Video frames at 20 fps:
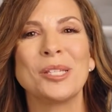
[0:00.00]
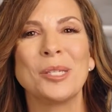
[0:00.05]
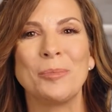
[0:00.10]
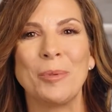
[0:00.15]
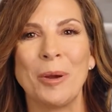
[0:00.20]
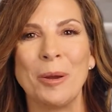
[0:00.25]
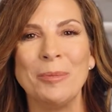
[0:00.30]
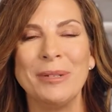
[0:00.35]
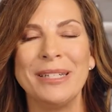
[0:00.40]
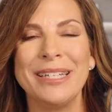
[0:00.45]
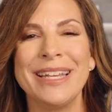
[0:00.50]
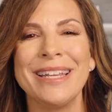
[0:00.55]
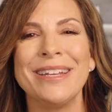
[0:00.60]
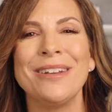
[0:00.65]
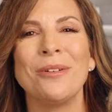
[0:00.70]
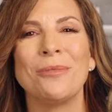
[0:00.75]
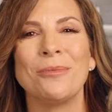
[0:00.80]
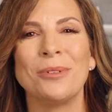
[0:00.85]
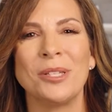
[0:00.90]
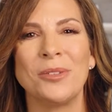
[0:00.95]

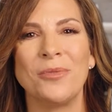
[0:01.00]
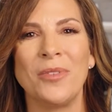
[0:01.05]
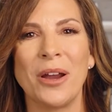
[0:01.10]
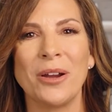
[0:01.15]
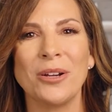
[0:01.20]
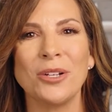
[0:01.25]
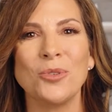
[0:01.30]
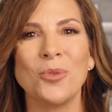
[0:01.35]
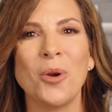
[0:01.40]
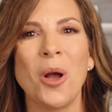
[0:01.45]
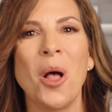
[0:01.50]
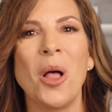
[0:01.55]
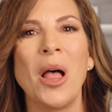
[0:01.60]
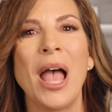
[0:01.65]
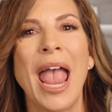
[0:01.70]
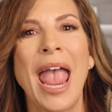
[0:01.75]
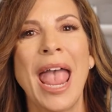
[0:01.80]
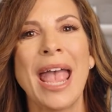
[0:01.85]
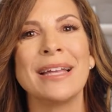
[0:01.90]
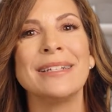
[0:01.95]
spermidine,
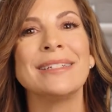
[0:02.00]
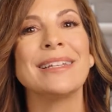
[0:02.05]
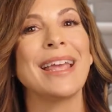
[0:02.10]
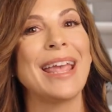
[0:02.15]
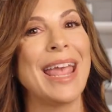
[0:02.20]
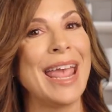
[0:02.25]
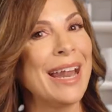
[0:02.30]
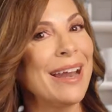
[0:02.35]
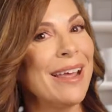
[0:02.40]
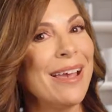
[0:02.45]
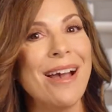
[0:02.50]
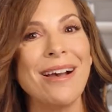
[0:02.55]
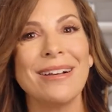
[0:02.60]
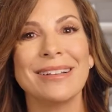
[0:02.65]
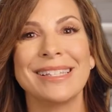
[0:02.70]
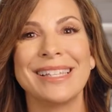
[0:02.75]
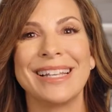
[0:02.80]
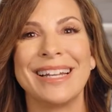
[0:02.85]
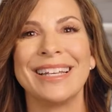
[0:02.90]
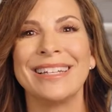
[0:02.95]
resveratrol, and
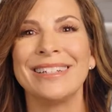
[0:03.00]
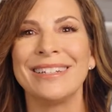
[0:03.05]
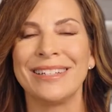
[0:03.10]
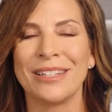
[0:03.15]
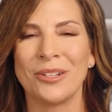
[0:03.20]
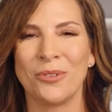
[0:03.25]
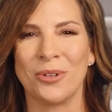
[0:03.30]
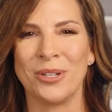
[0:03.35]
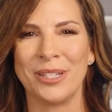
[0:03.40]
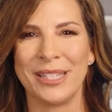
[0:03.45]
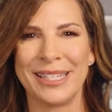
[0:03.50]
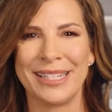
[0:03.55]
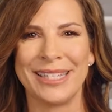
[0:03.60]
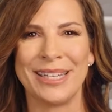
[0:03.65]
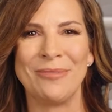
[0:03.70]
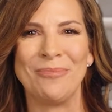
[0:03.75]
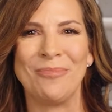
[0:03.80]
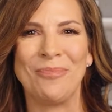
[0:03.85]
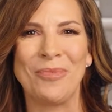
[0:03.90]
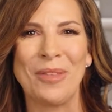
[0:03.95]
antioxidant
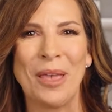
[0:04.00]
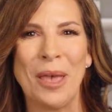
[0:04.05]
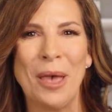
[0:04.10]
quercetin.